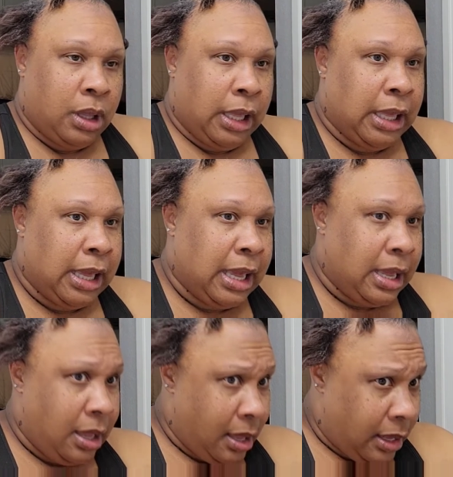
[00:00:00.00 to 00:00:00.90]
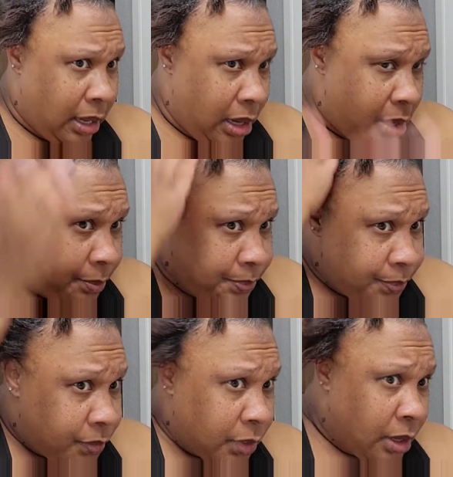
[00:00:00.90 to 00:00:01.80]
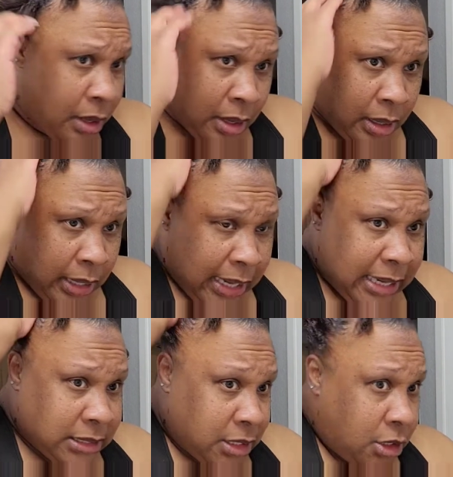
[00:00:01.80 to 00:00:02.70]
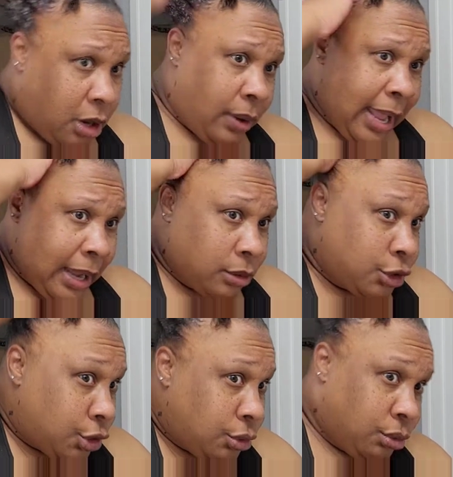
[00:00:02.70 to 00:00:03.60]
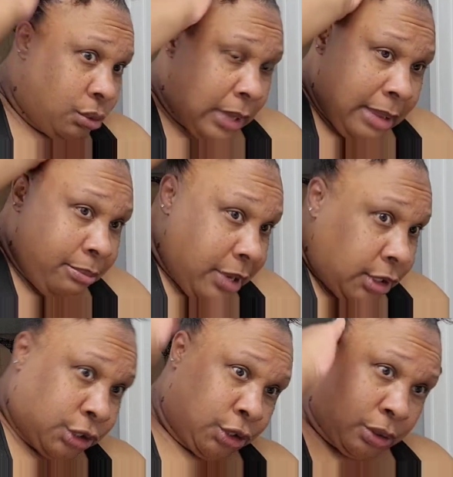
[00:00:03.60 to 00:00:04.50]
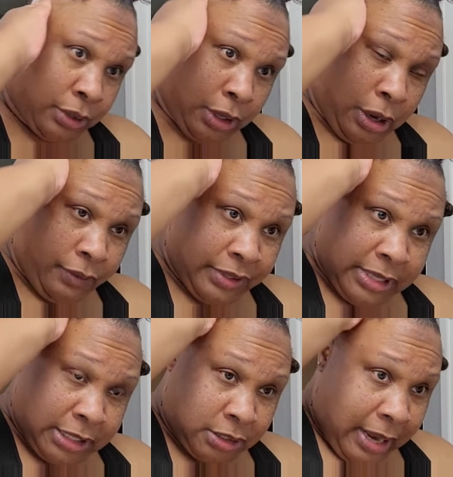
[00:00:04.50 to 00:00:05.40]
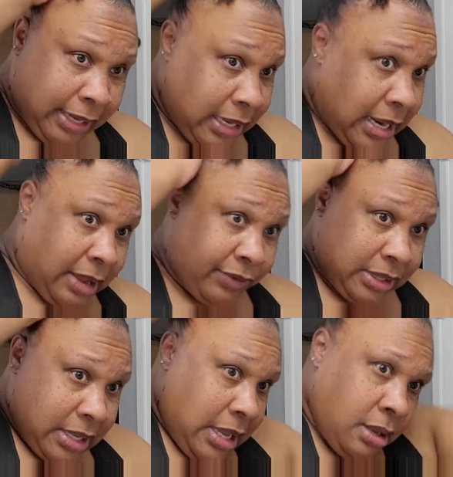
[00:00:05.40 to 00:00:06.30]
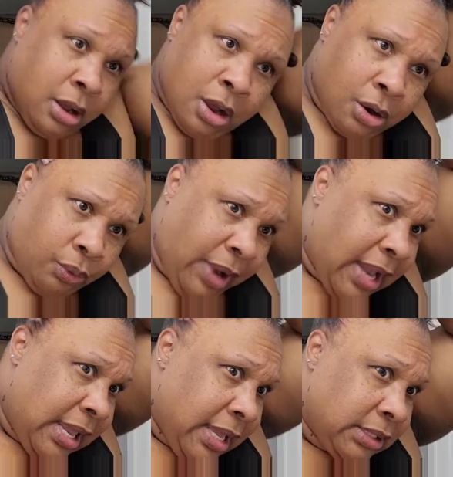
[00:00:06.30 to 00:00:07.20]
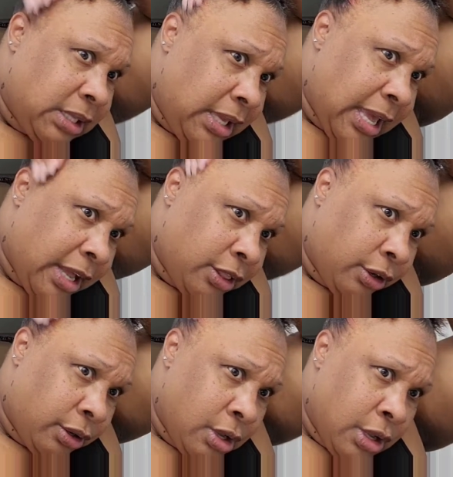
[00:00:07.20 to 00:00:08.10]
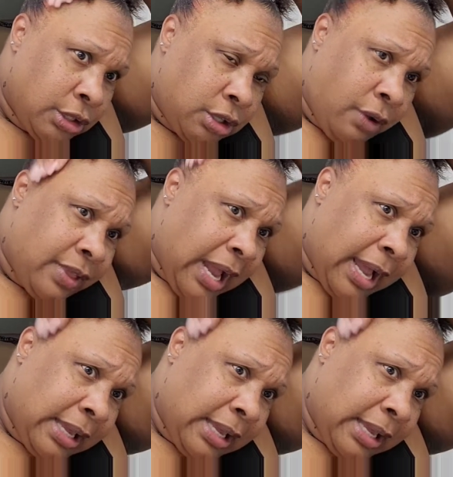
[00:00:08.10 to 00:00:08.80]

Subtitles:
he doesn't know how to administer the COVID test. So I get everything ready and together so that